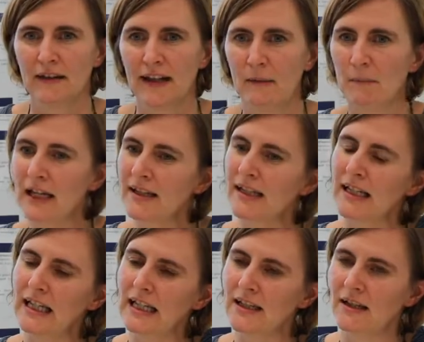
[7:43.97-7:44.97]
that makes
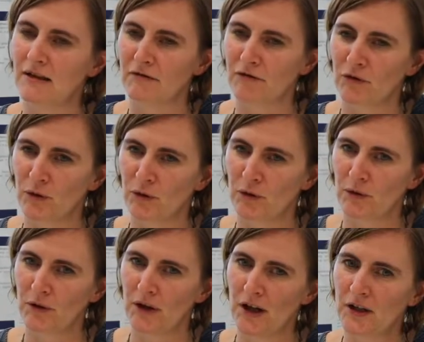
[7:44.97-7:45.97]
it easier
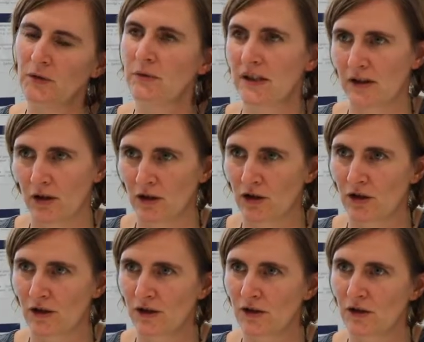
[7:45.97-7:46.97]
for other
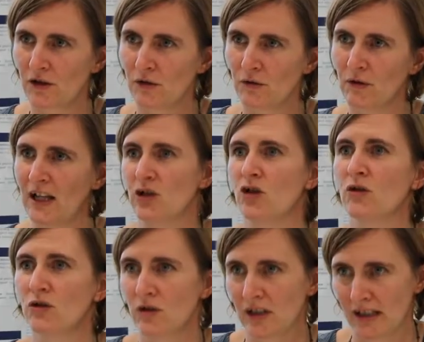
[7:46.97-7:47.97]
researchers to latch
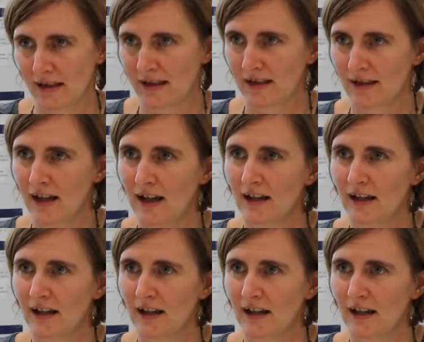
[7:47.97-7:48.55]
onto this.